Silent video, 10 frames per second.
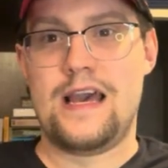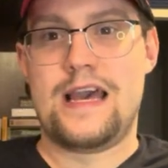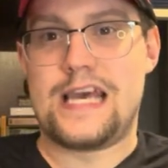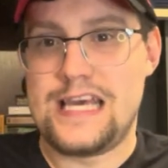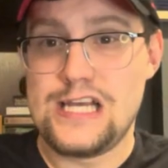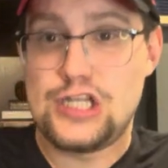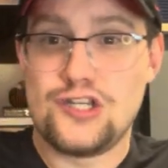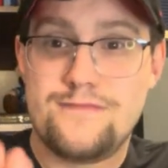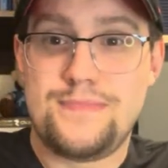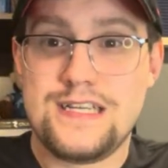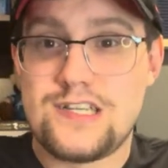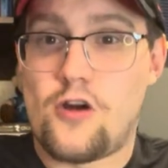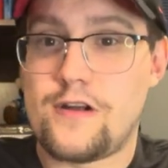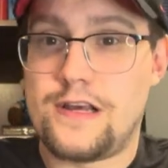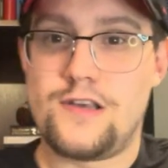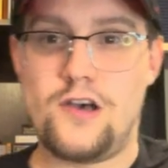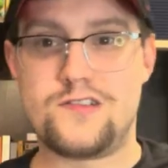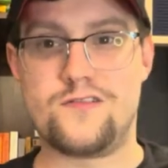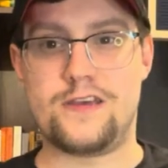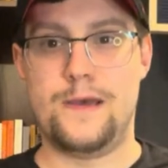He should be starting in the
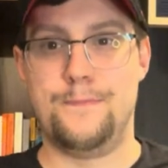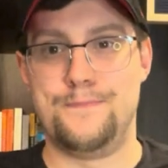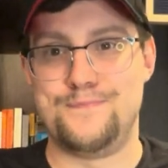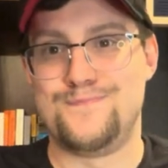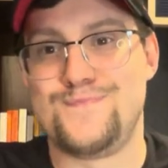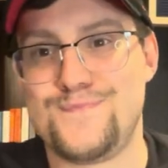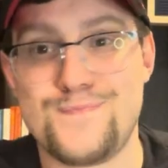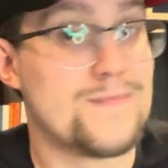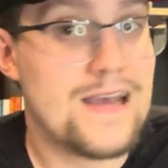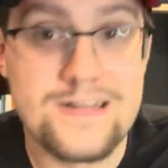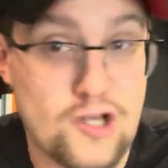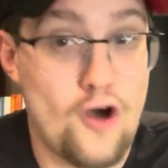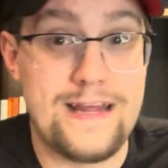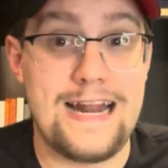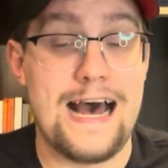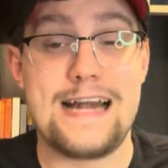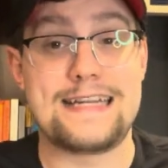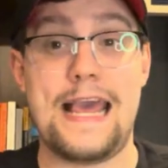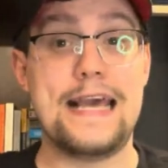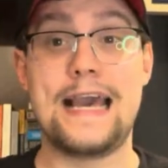All-Star game. Call that a hot
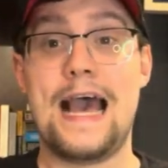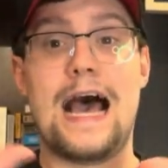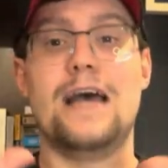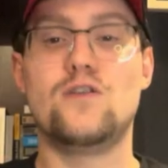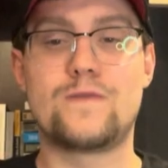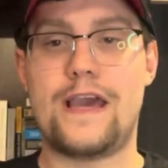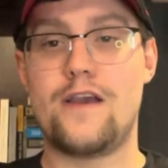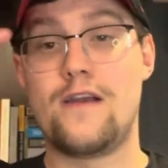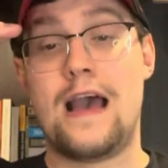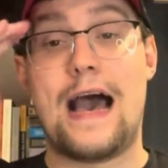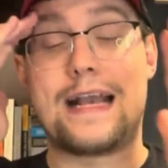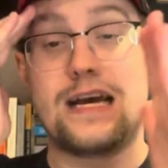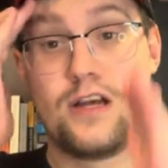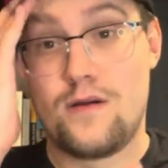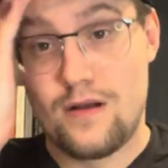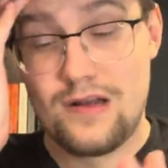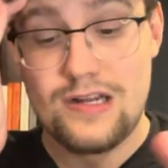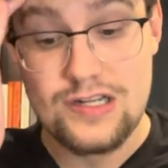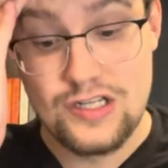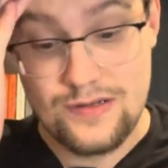take. I don't care. I got
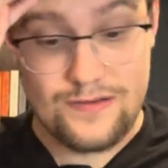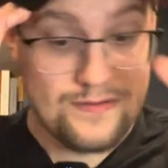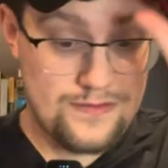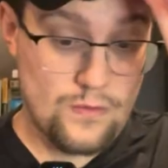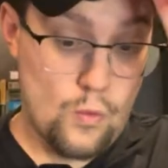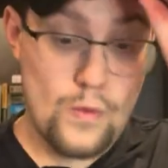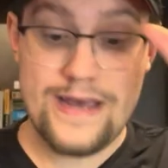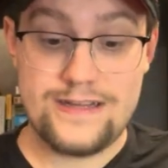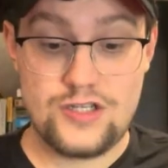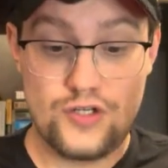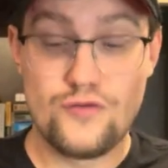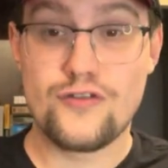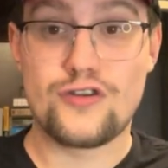Witt Jr.